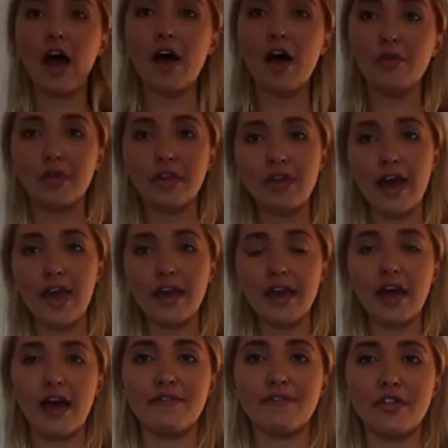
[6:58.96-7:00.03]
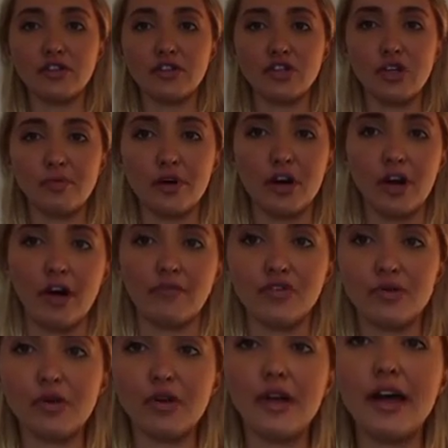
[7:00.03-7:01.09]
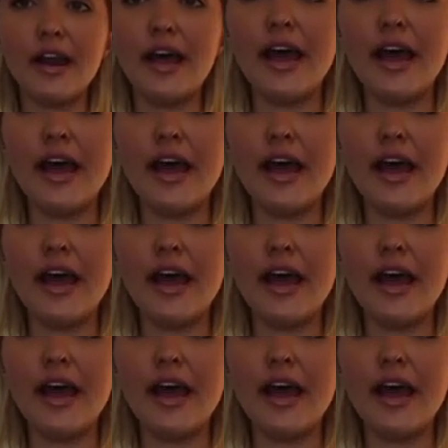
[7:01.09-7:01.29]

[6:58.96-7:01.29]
I really like it. I feel super comfortable in